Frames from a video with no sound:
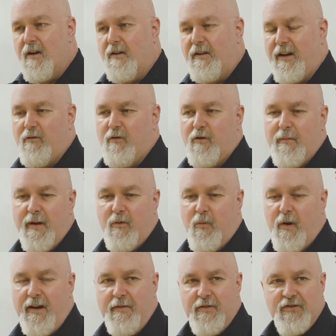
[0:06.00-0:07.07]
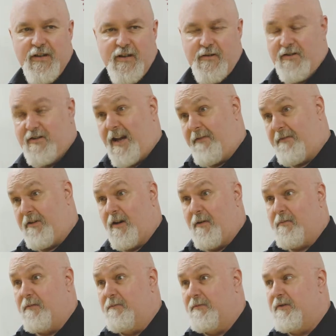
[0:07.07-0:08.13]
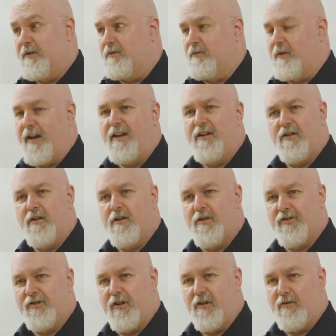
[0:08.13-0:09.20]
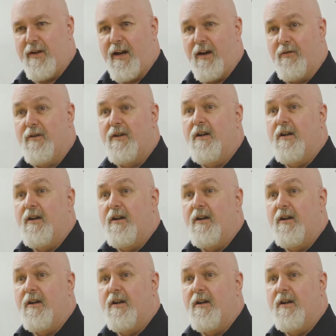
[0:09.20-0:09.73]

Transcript: okay, well, my wife set this cafe up, 8 years ago now.